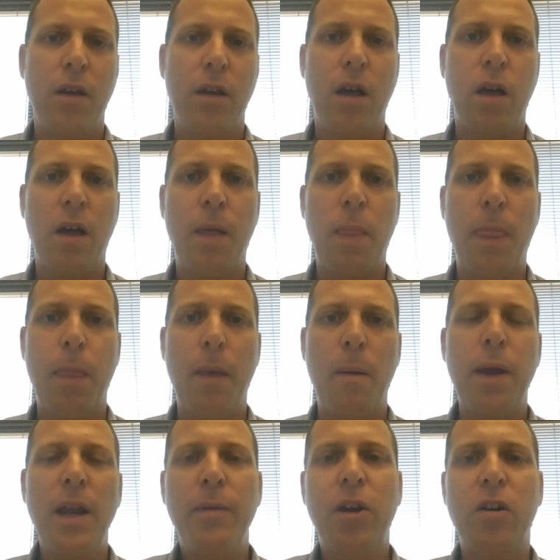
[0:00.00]

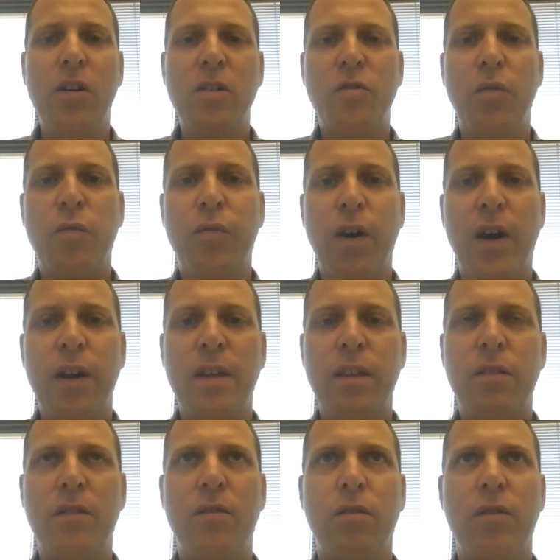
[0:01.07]
Mainly because you
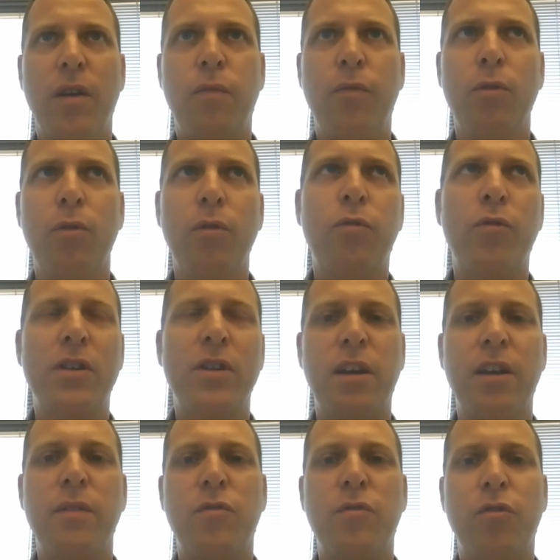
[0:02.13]
find, if you look for
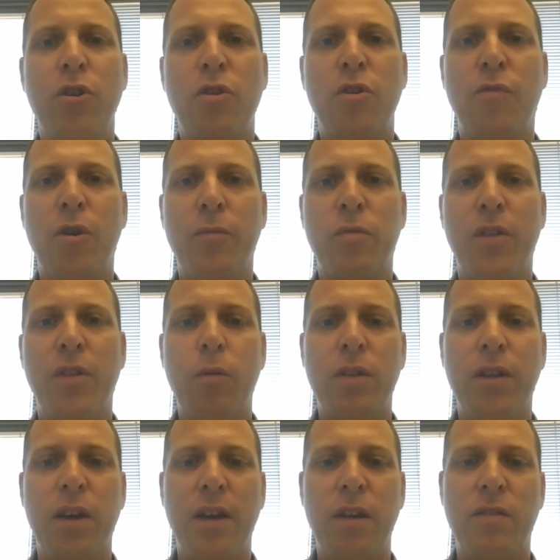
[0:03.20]
executive search firms
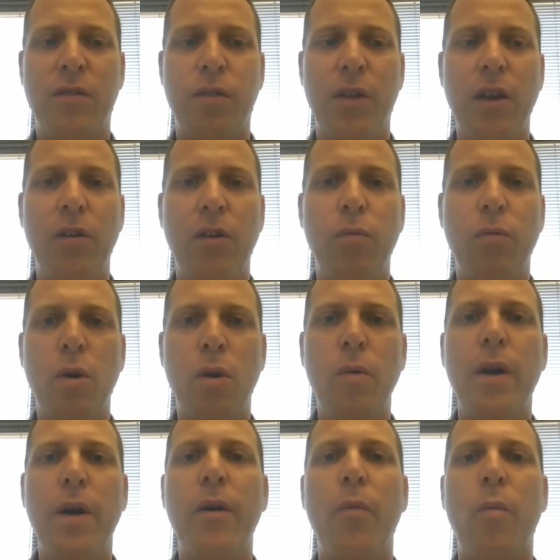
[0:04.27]
nowadays, they
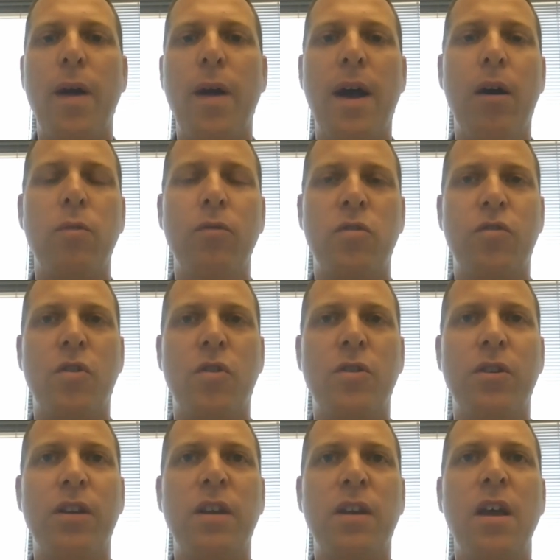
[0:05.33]
grow around
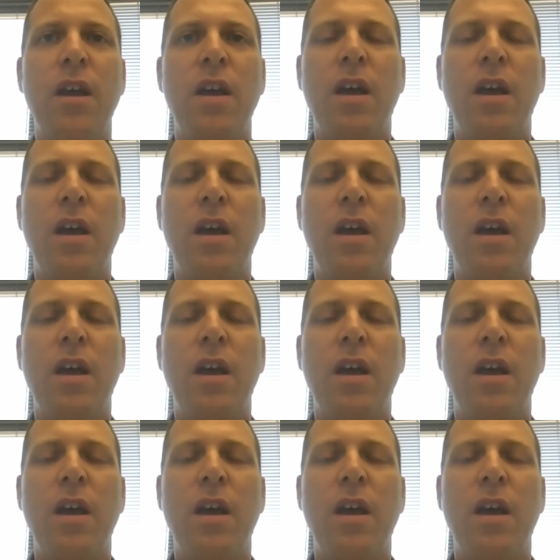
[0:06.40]
certain,